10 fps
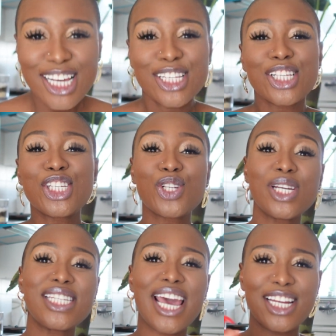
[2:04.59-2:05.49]
The
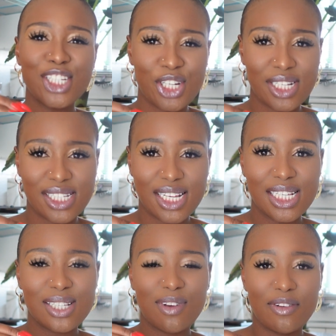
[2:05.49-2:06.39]
street entrance
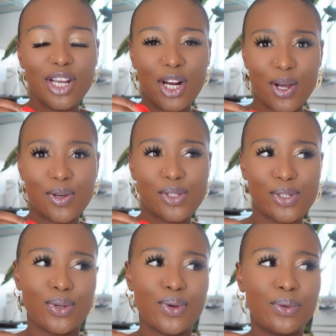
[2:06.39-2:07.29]
is very
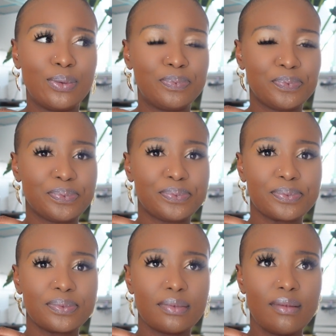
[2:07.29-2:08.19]
close to
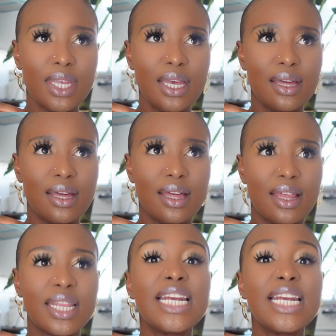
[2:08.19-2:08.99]
the